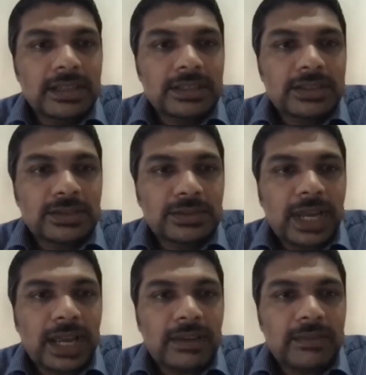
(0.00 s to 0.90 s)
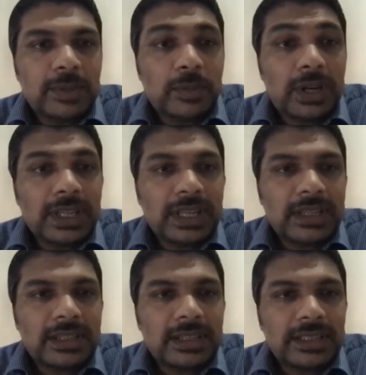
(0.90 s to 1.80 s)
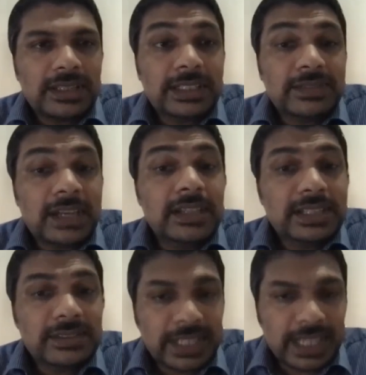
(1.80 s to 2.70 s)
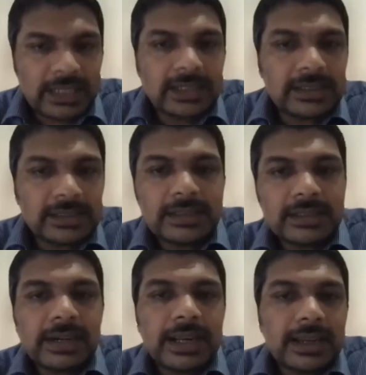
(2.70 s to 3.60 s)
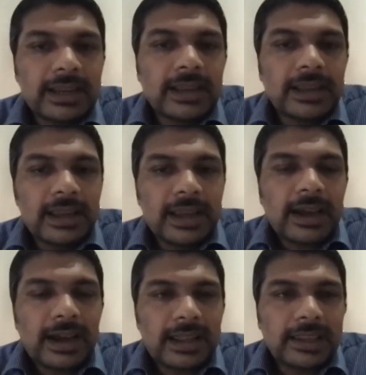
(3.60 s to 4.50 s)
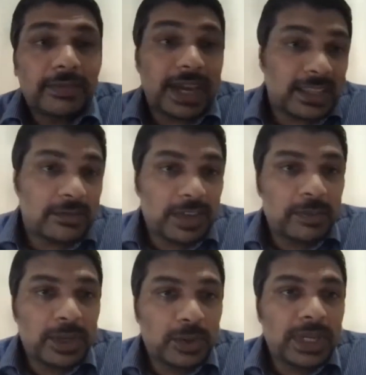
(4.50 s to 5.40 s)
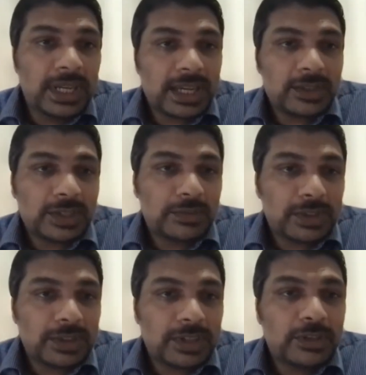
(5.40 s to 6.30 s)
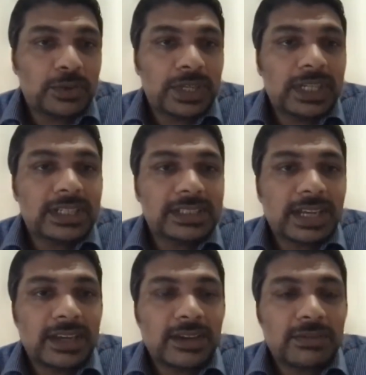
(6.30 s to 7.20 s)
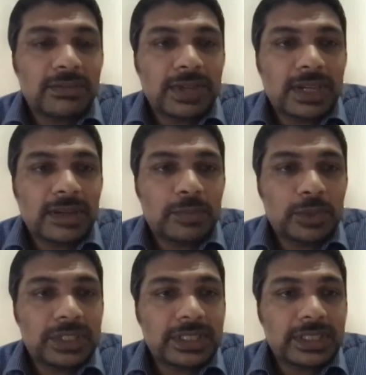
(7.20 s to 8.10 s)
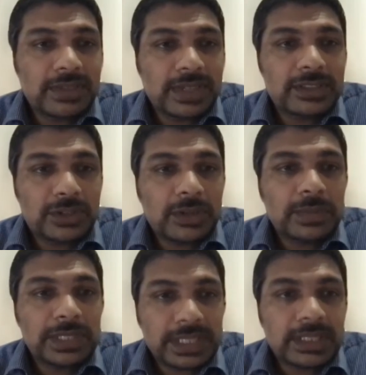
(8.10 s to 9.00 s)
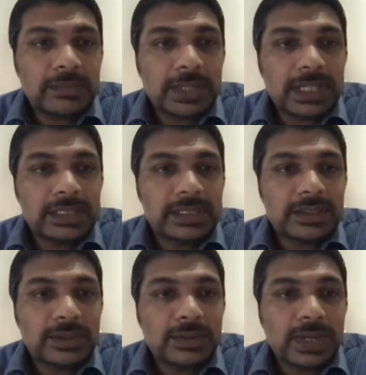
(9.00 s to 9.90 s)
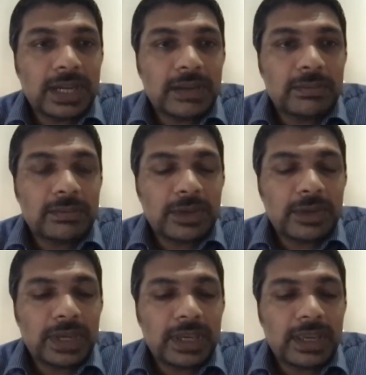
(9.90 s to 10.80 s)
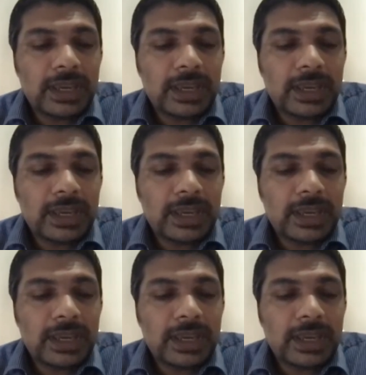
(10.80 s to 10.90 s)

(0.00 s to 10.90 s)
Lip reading: to have a model that serves underserved sectors, right? The fact that we've been doing it actually for 3 to 4 years kind of puts us in a very strong position, because we've